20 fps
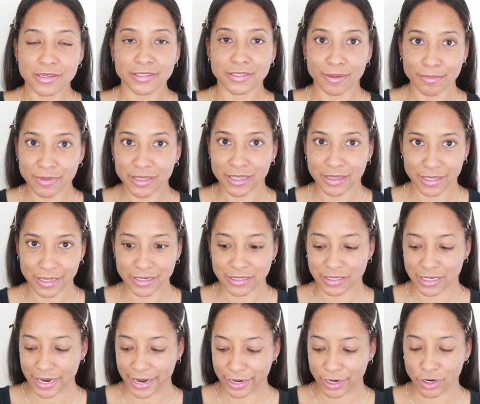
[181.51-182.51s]
some of the things
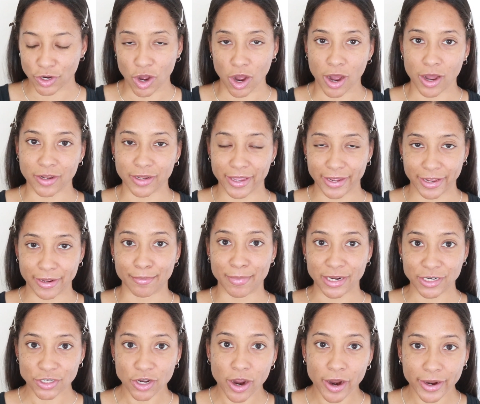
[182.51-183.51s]
that I got like in my
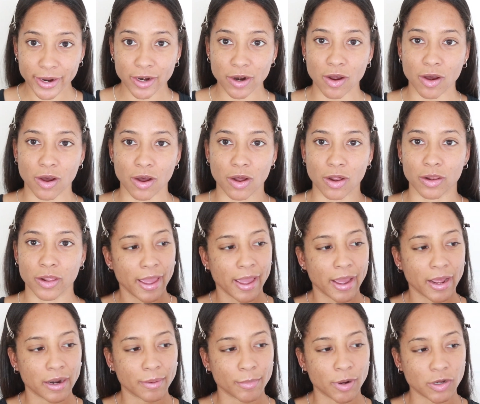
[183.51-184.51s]
Target haul,
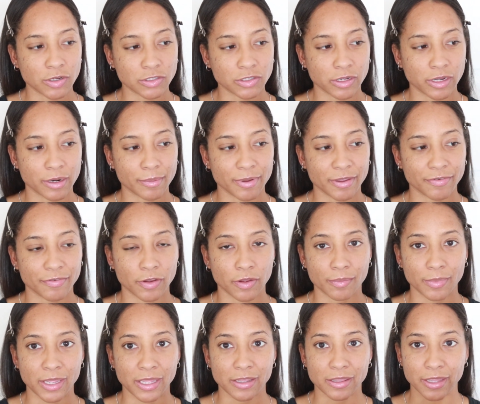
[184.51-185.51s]
and I'm also going to be
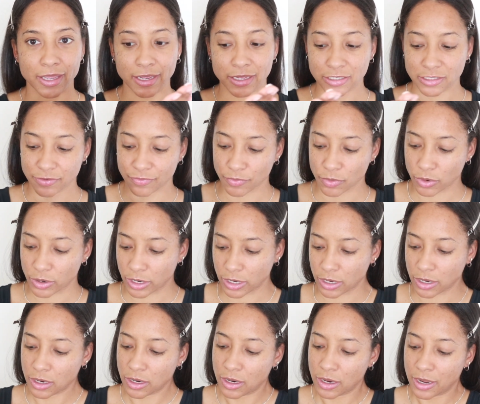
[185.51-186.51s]
filming things
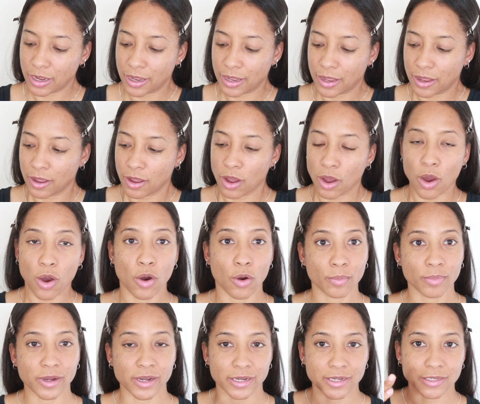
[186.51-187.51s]
for
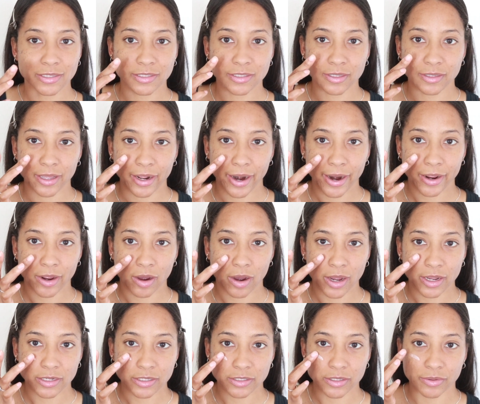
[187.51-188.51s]
Home Goods that I
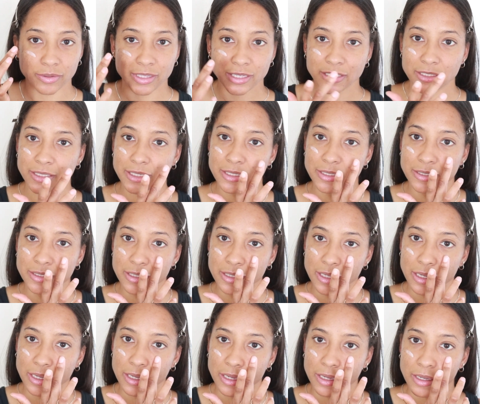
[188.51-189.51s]
got. So this is
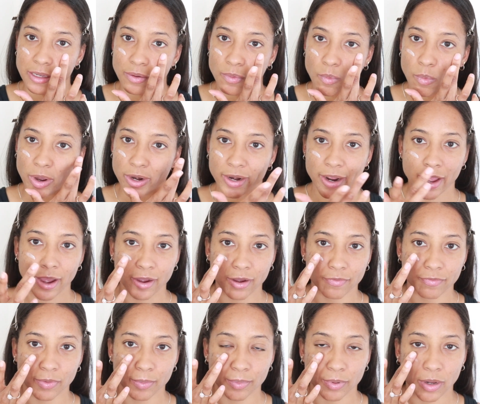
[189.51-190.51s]
the One Heck
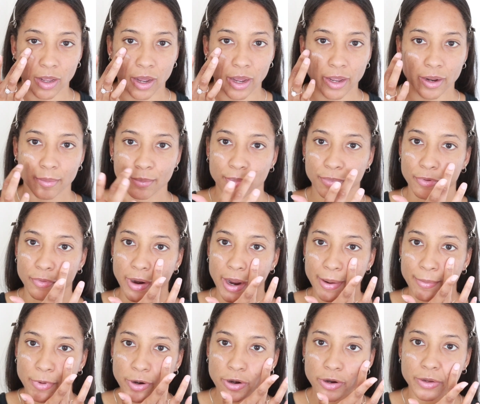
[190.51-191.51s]
of a Blot
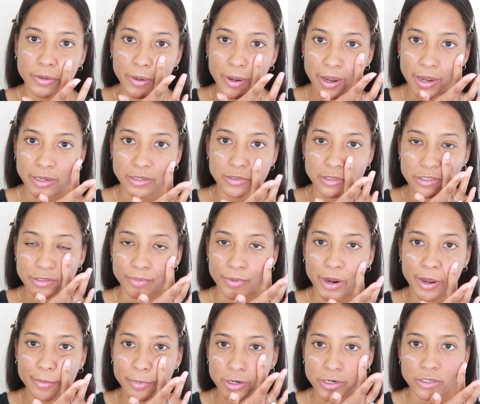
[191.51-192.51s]
primer. You guys, this
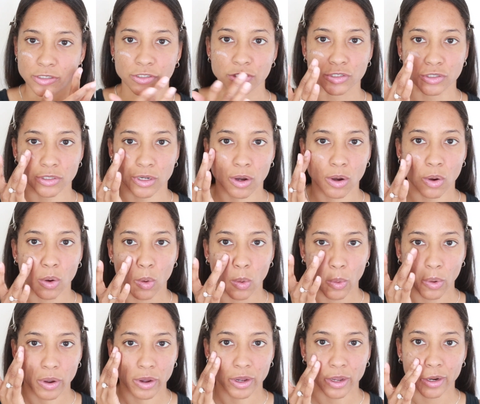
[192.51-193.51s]
primer is
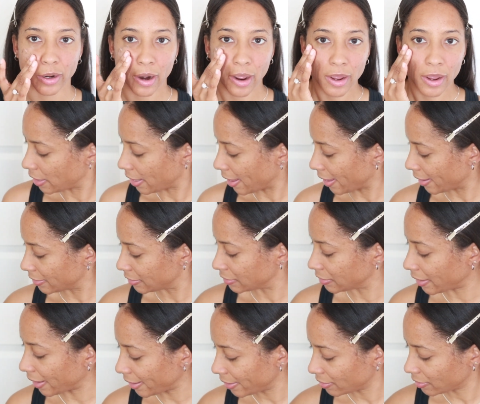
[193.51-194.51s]
so good. And
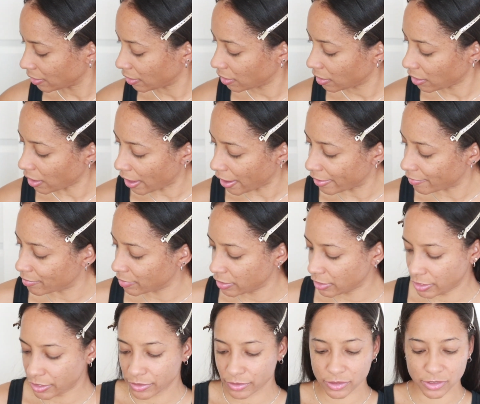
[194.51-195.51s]
lately I've been
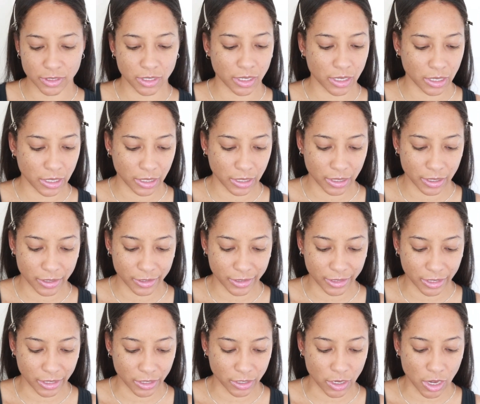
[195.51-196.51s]
using
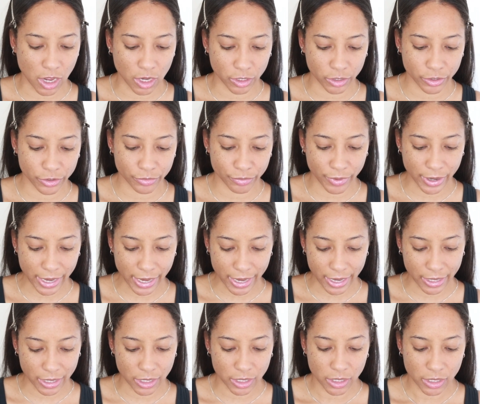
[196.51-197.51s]
the Colored
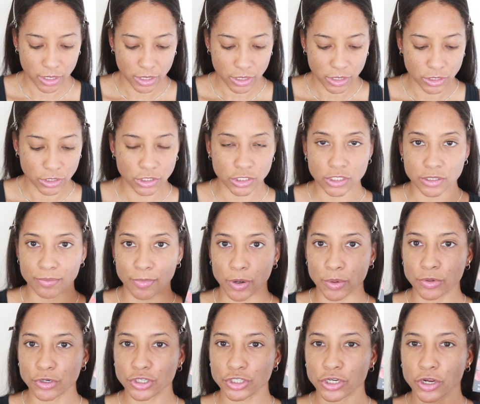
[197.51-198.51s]
Rain
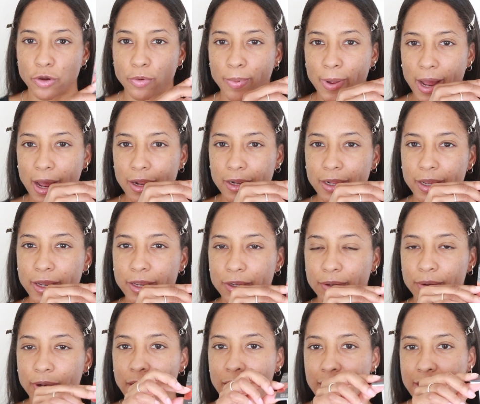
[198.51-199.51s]
Smoke Show palette.
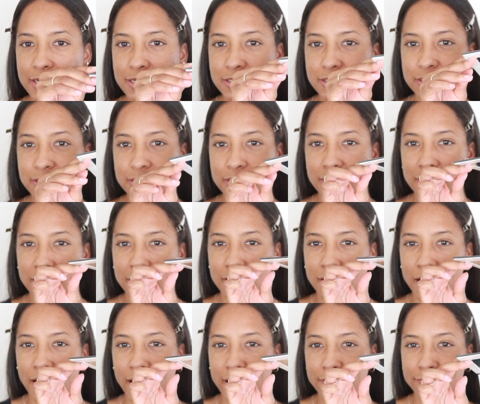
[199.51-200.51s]
You guys,
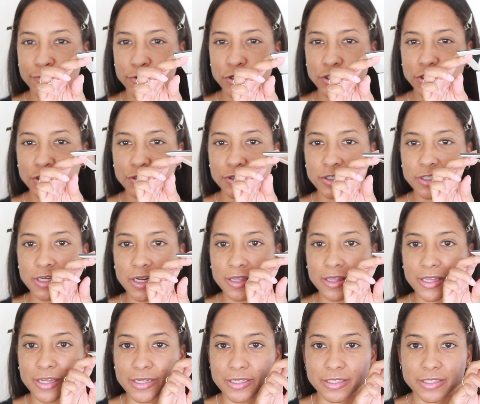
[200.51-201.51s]
I first used
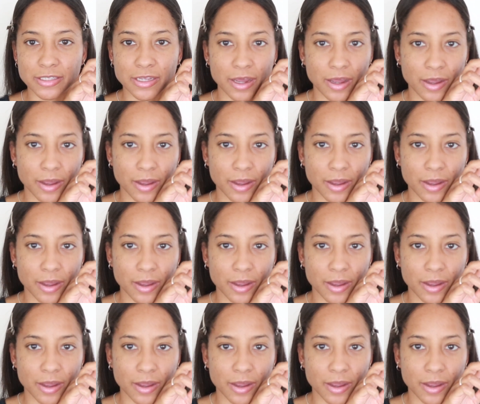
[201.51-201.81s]
this